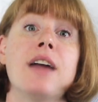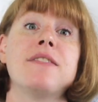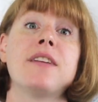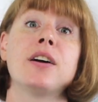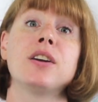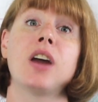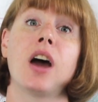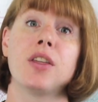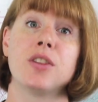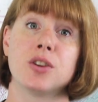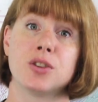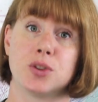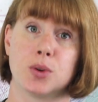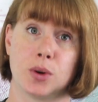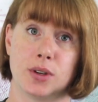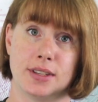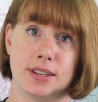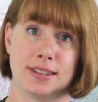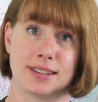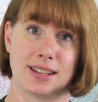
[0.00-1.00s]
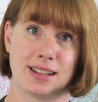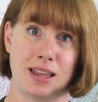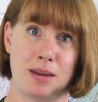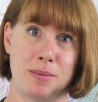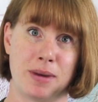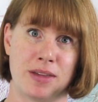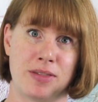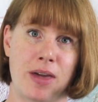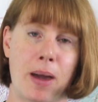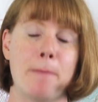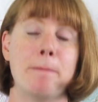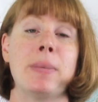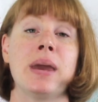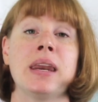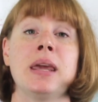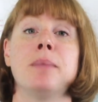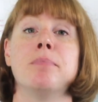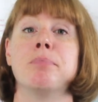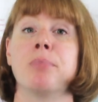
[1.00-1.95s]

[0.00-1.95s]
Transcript: I found other sources claiming that many